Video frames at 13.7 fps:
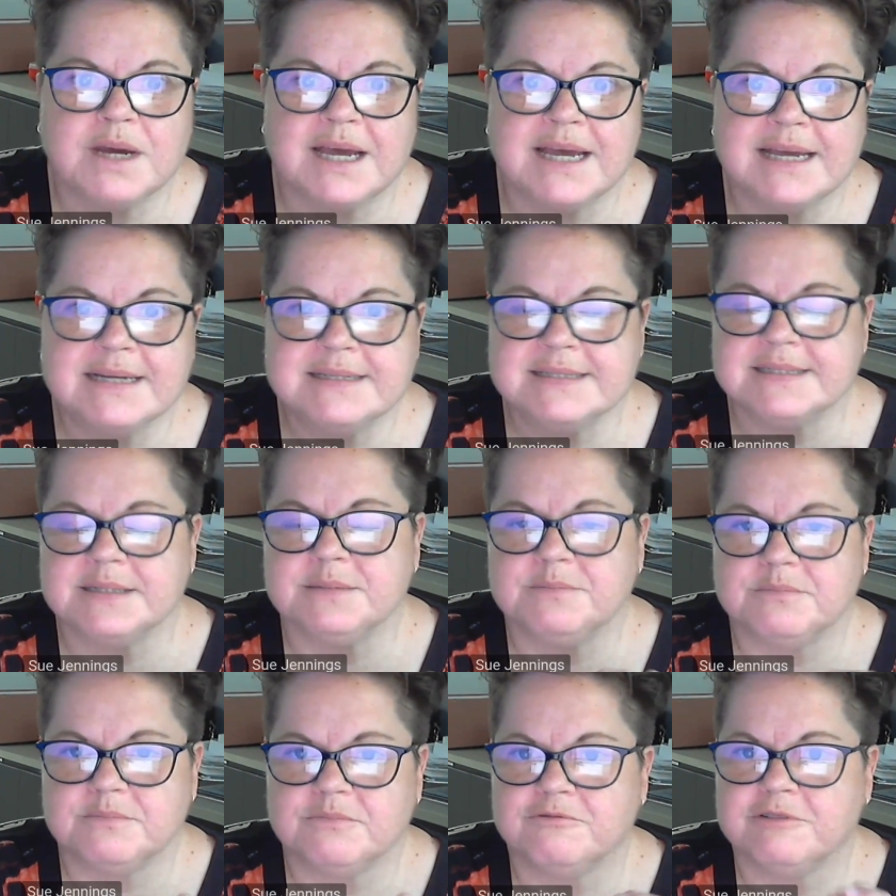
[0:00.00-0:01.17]
had
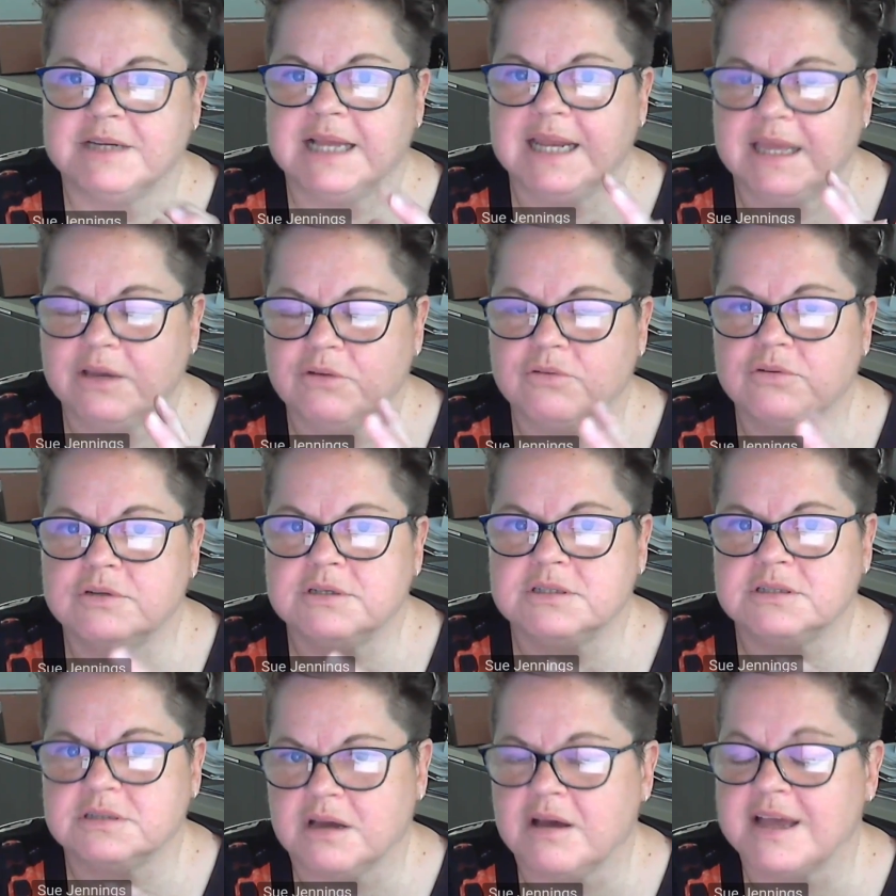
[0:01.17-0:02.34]
some really good
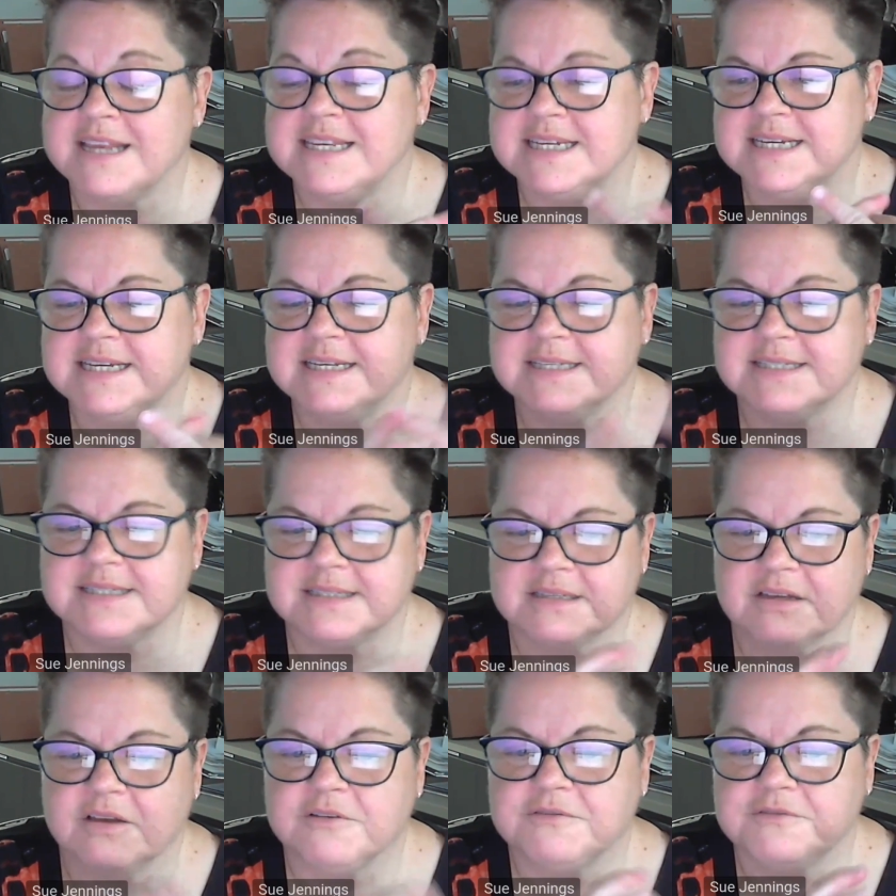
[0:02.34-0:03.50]
ideas
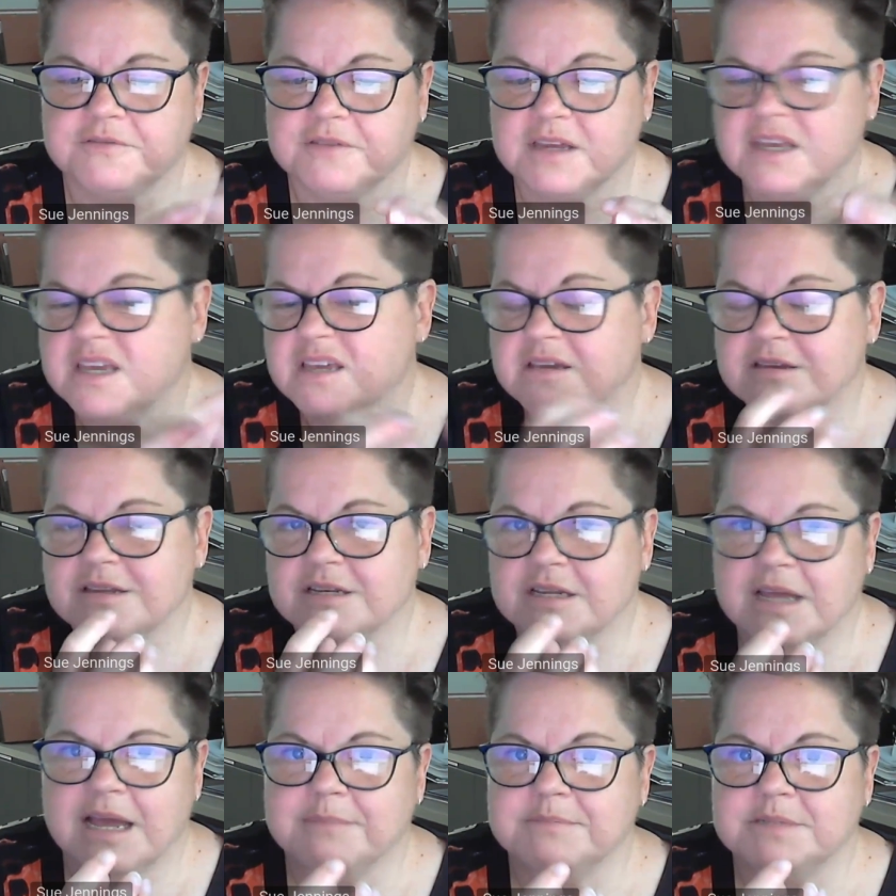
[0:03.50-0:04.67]
of
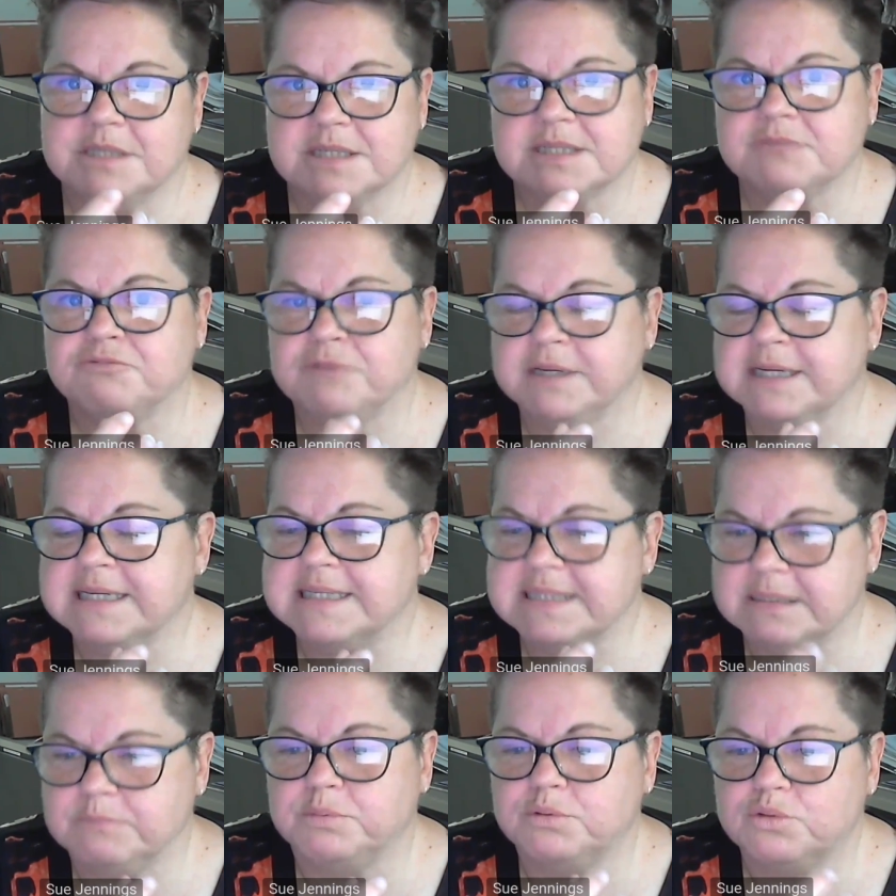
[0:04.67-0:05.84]
just really
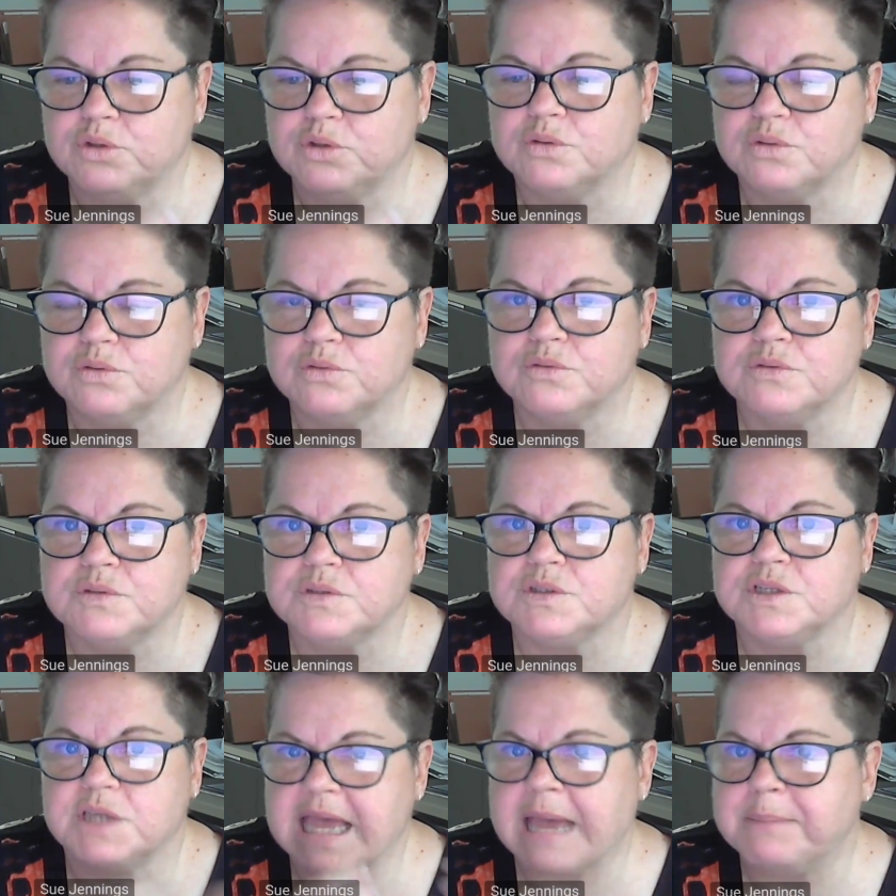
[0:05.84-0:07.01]
simple tools
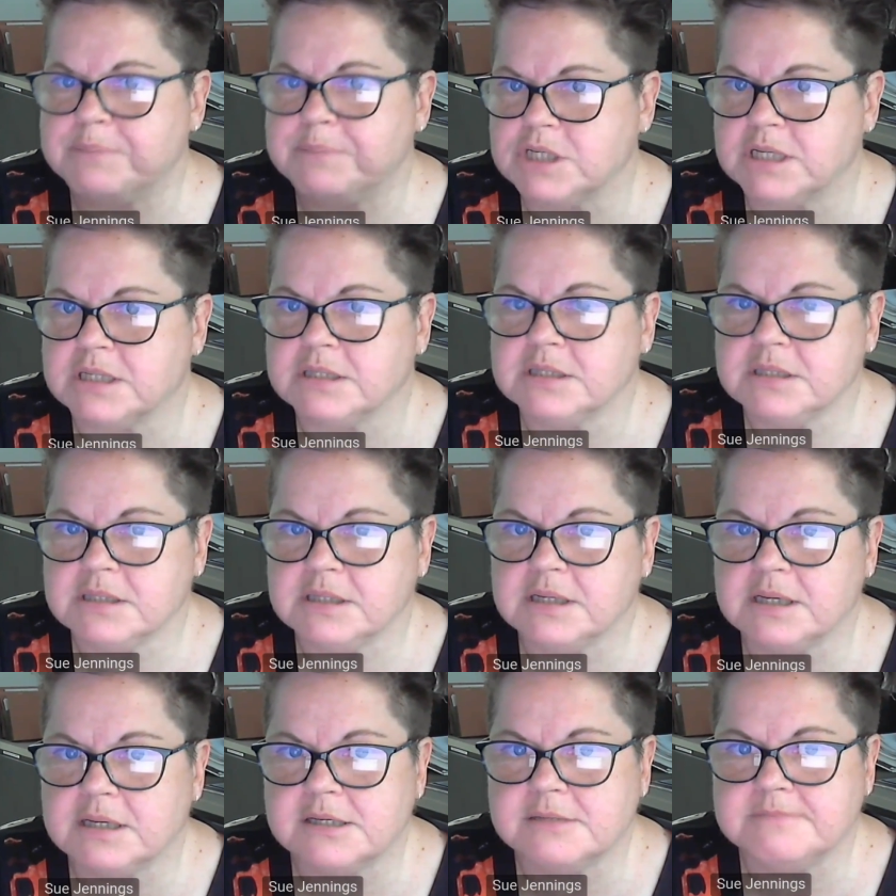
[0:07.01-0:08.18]
to capture
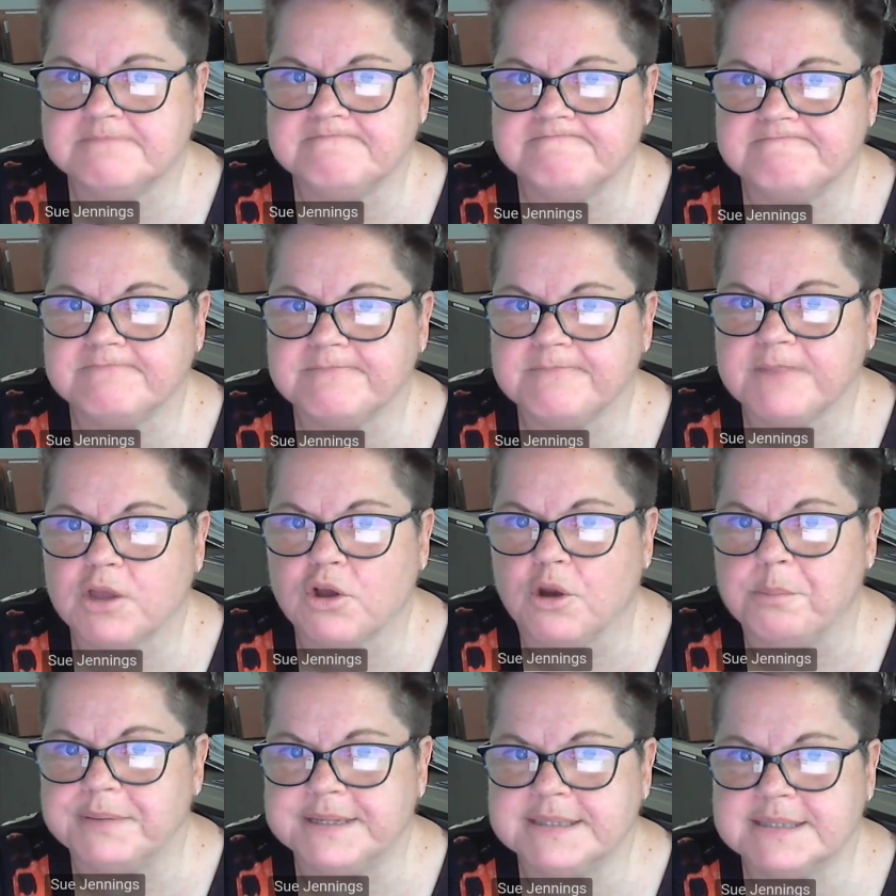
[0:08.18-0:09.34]

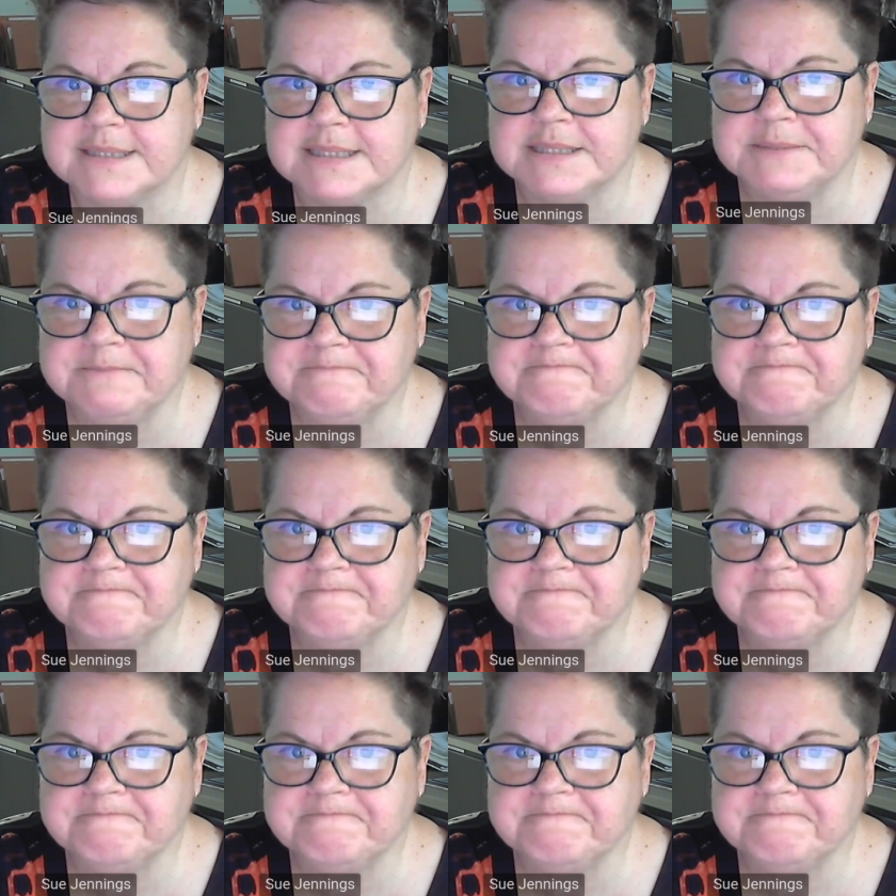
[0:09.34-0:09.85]
competency.